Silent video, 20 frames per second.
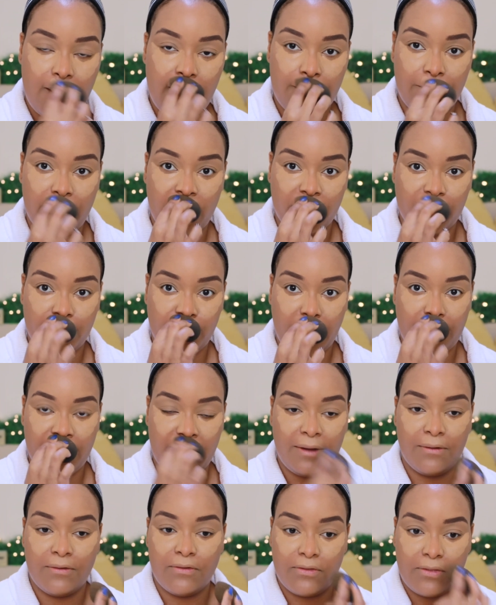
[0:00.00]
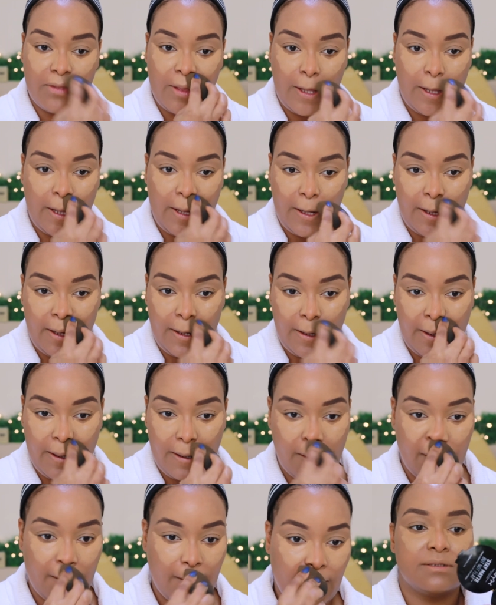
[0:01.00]
above my mouth.
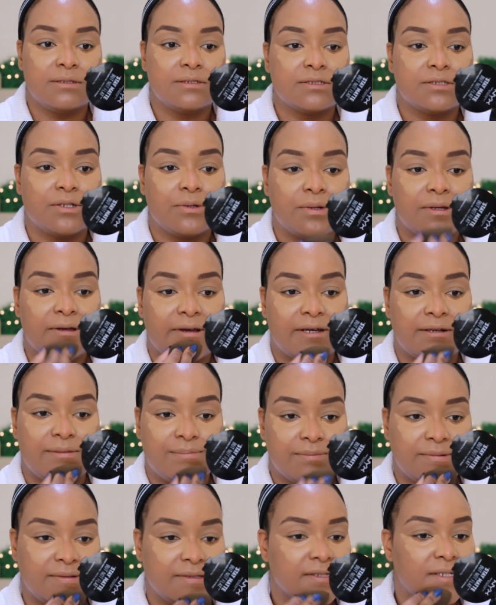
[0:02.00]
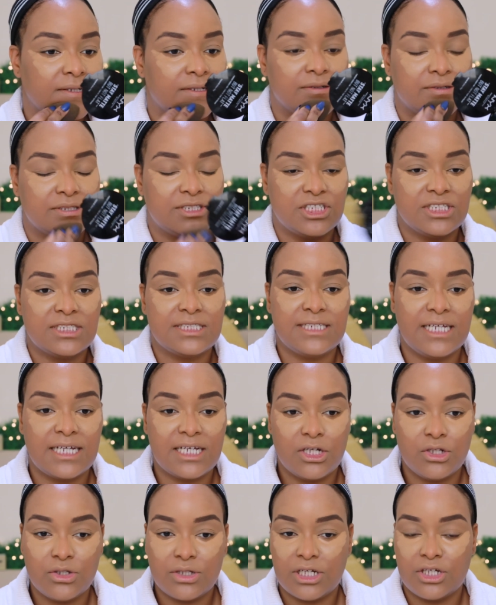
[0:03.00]
So yeah, you know, just take
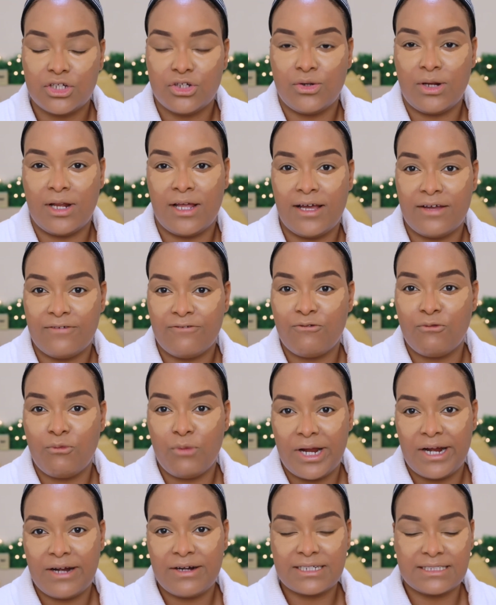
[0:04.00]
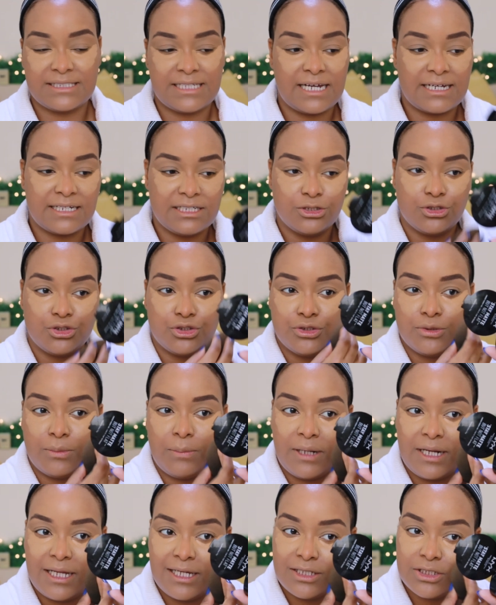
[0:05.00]
a look at your life. Where exactly do you
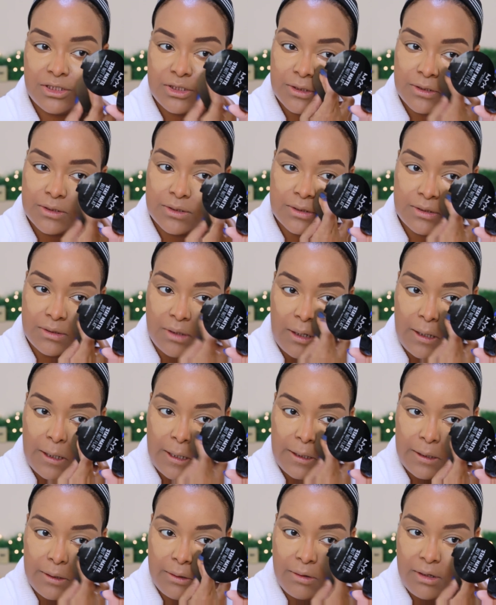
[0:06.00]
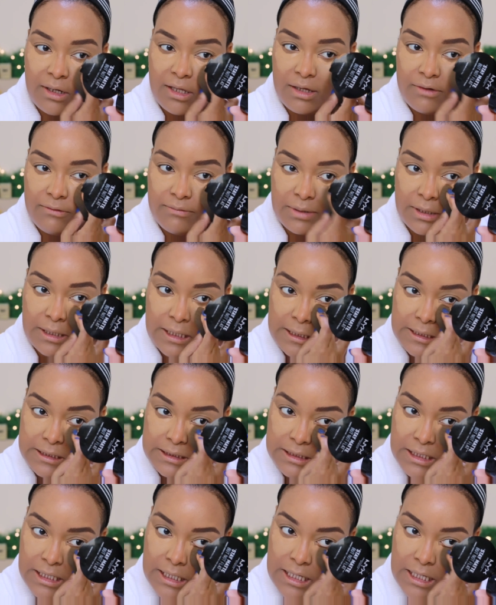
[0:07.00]
place your love? Because